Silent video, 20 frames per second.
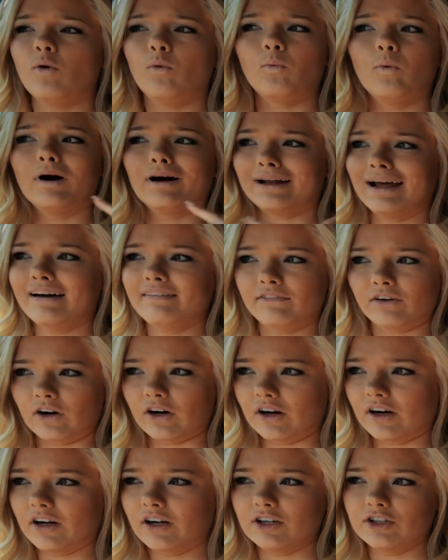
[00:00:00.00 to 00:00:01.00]

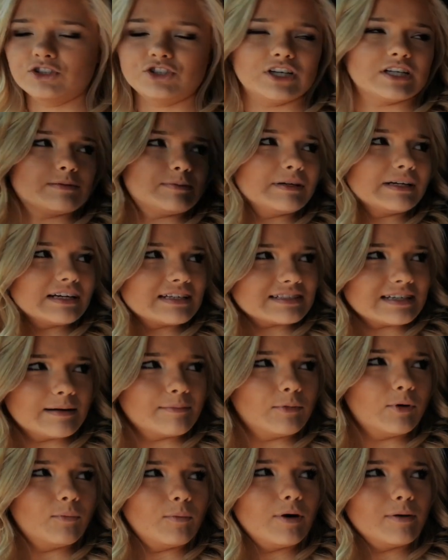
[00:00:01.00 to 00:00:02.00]
whatever, just because
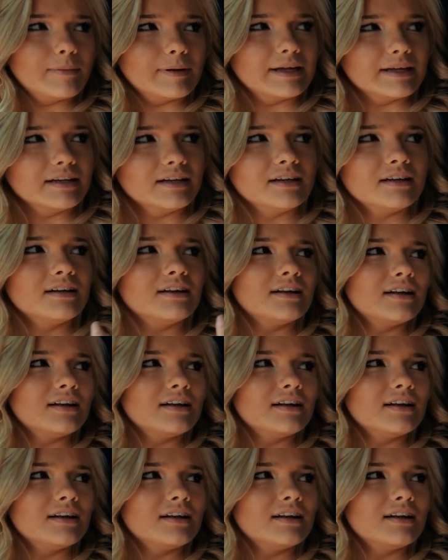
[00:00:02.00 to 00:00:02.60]
I'm a woman.